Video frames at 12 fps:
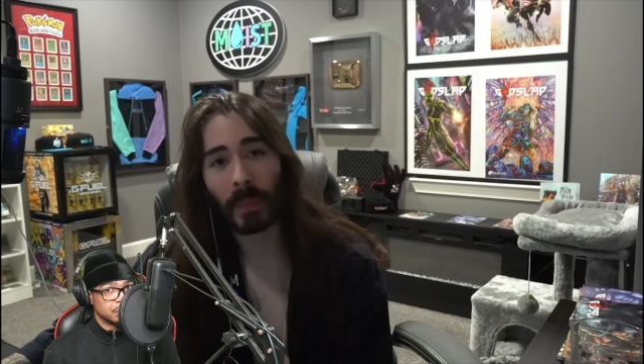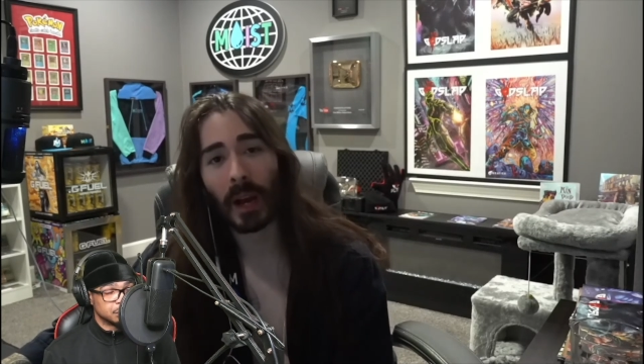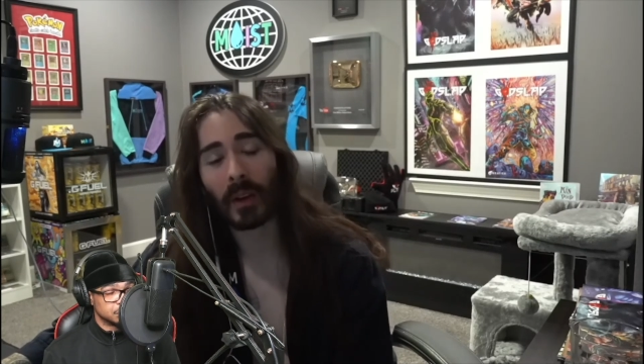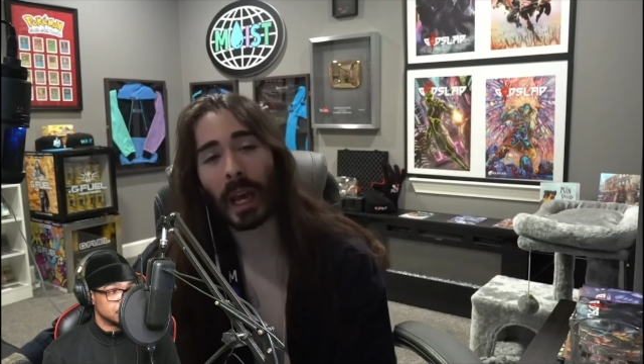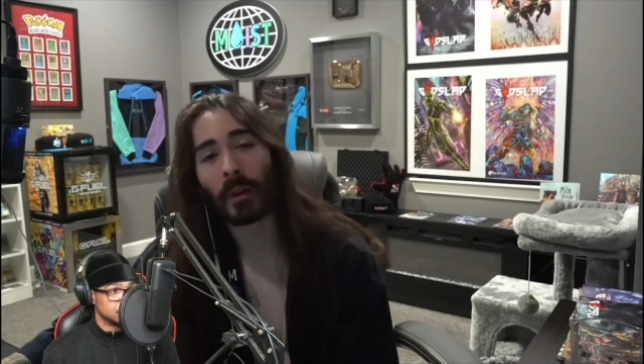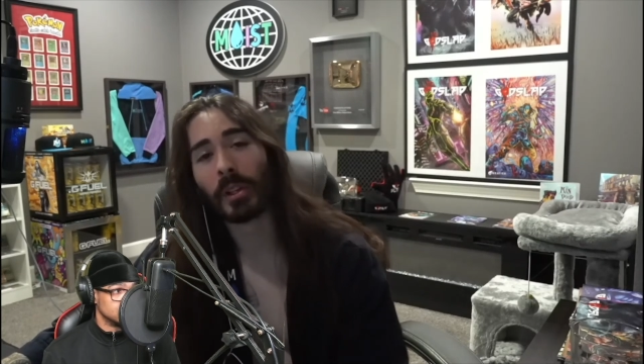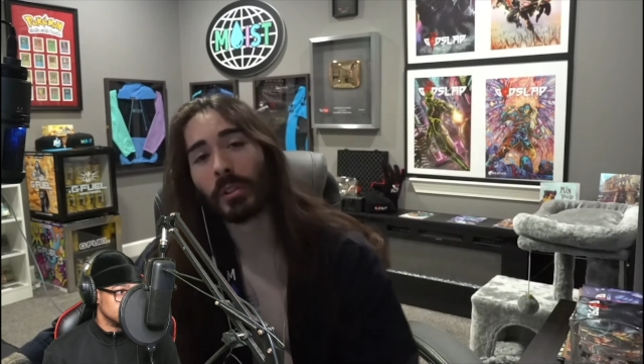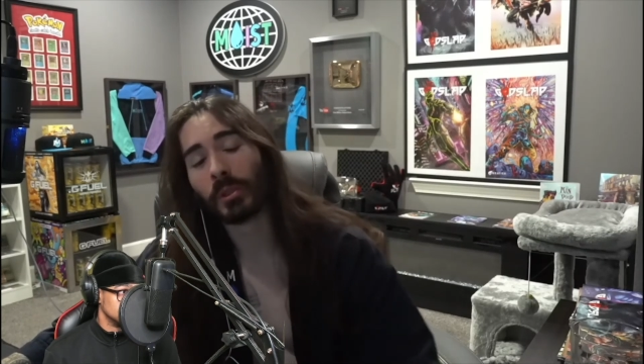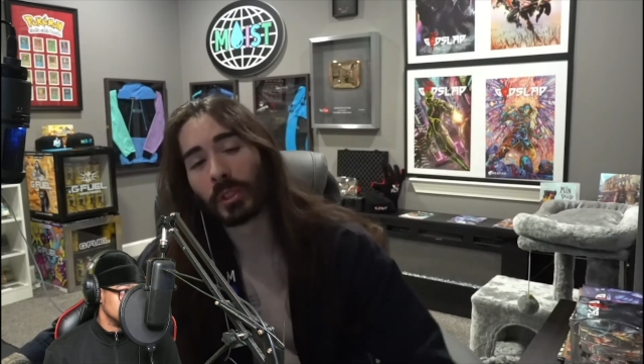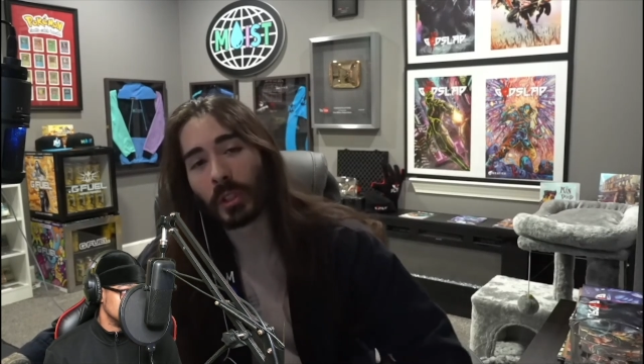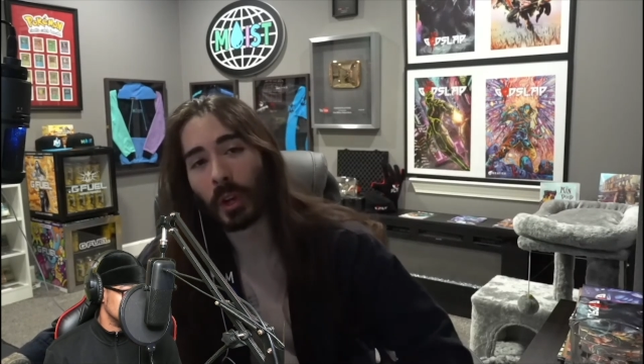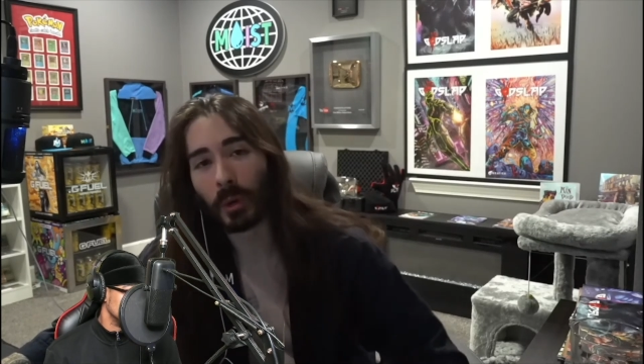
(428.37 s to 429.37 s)
about how he
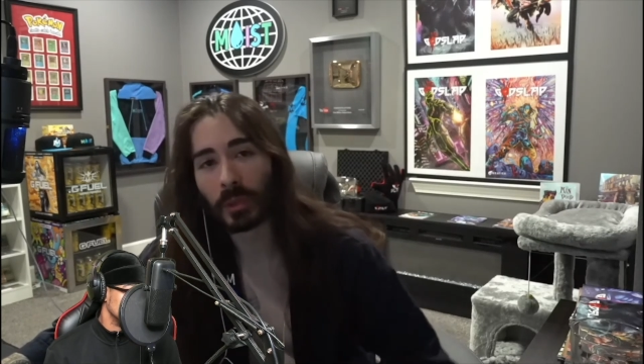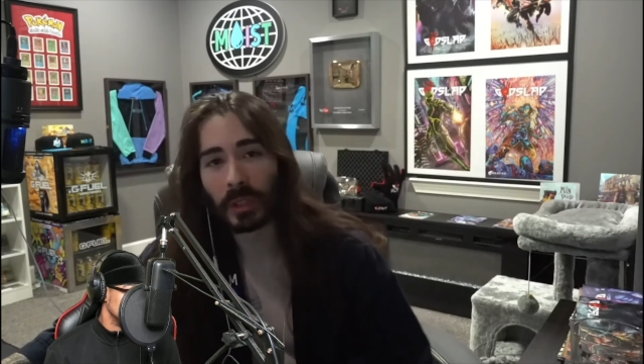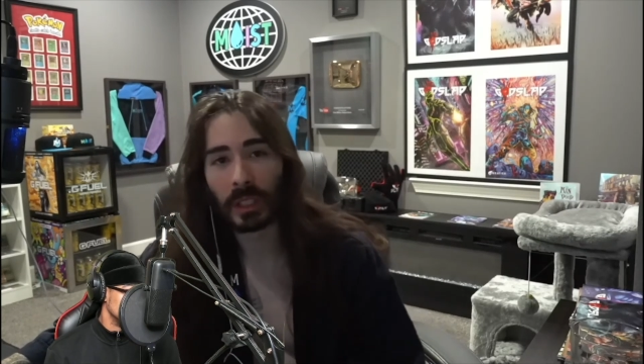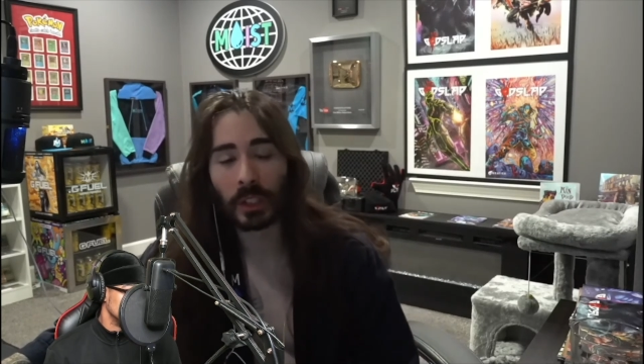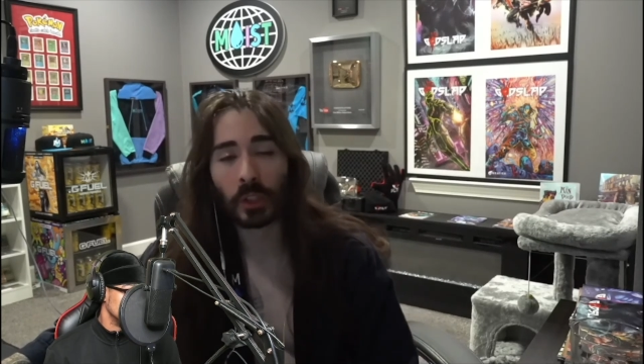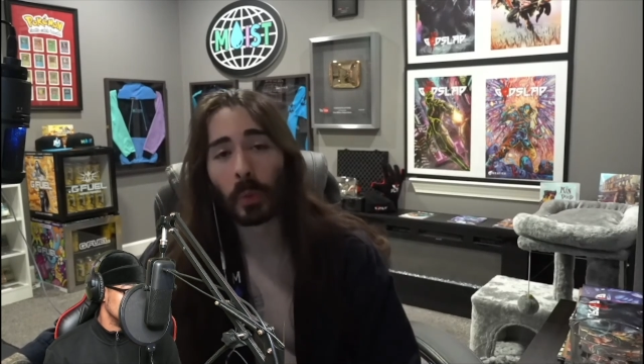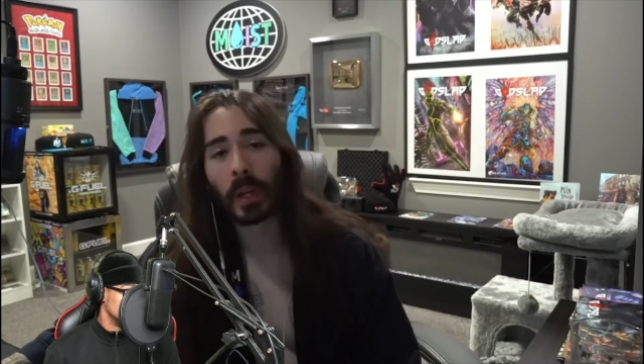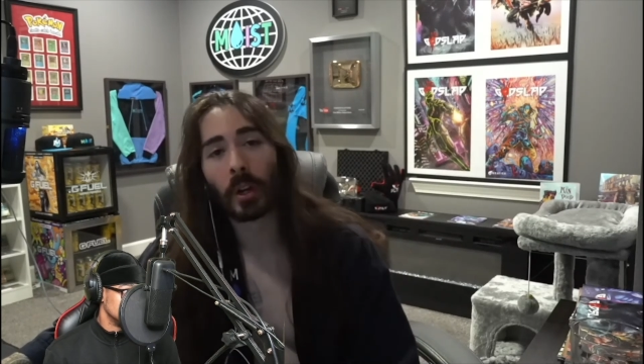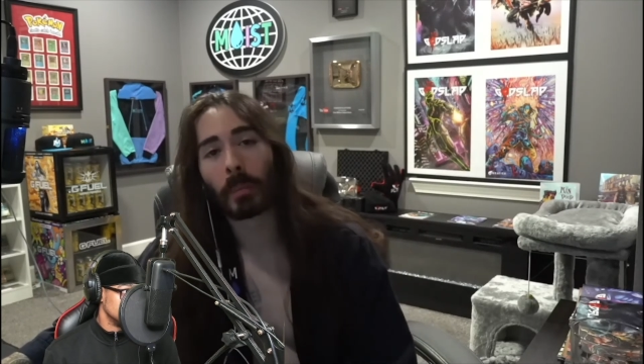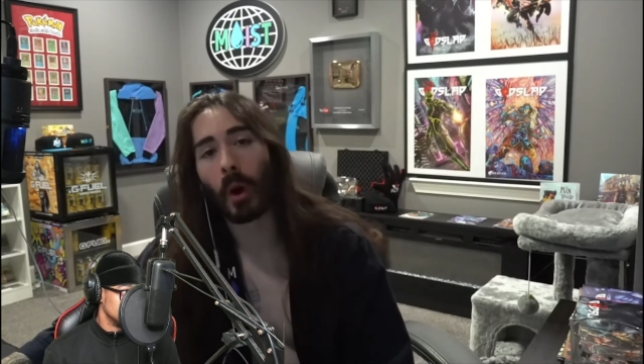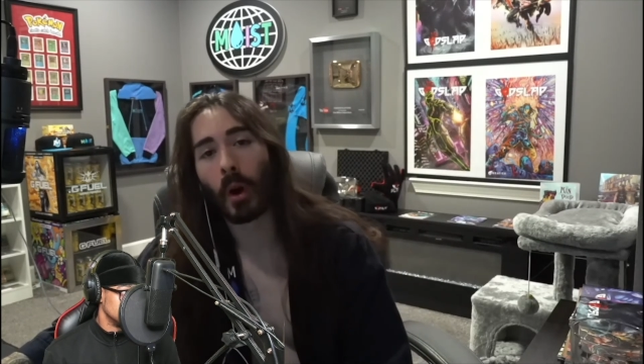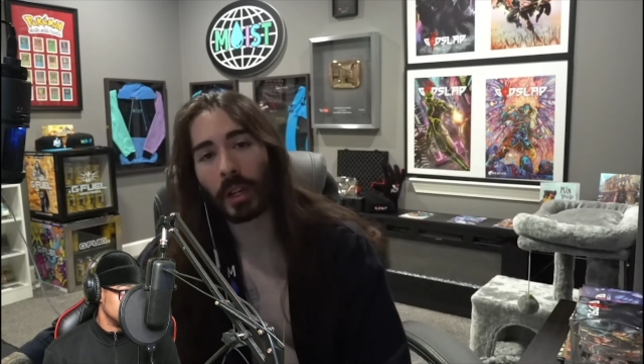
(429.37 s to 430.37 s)
used to go to these
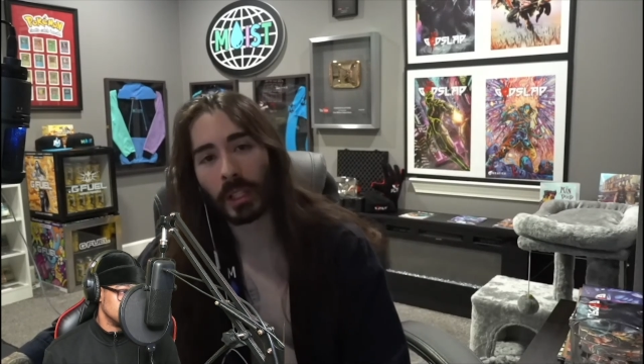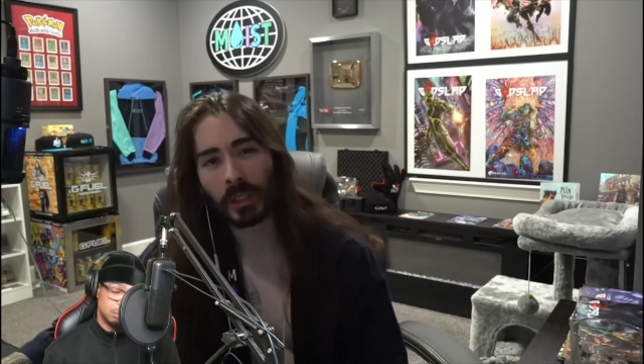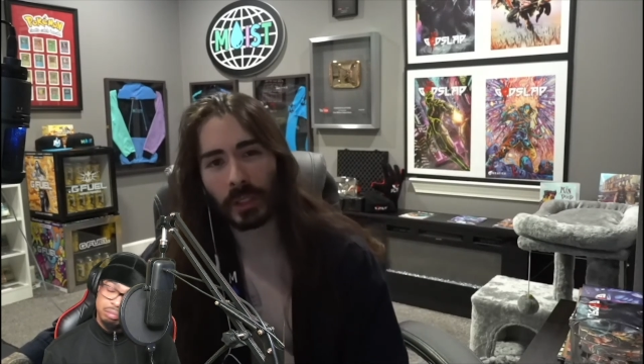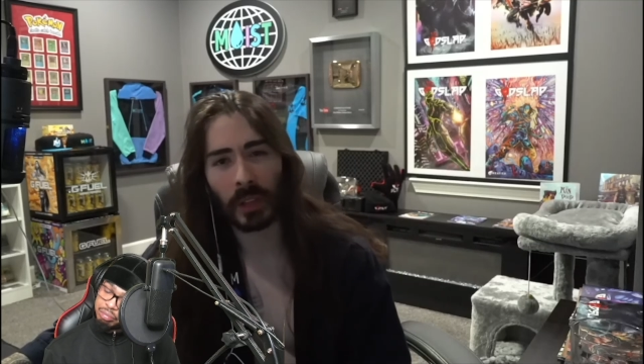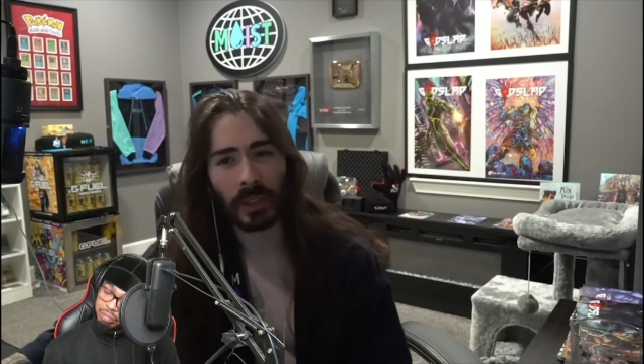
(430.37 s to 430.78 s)
swinger parties.